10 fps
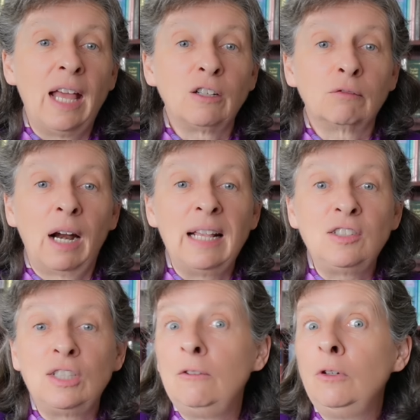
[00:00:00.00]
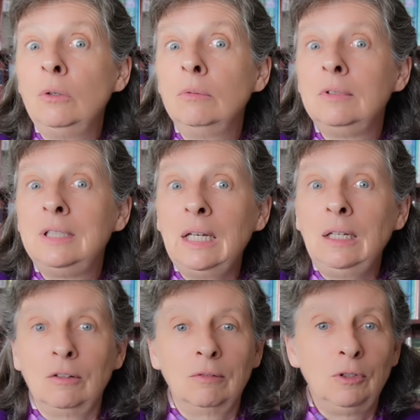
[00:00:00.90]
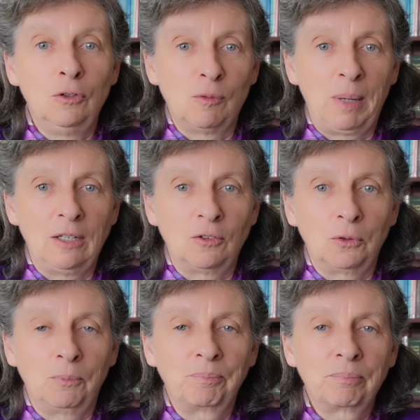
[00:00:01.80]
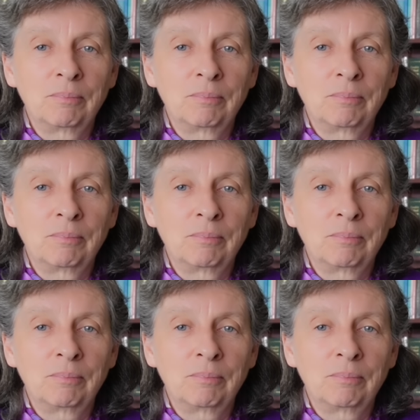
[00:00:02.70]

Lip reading: and erased if you did use a pencil.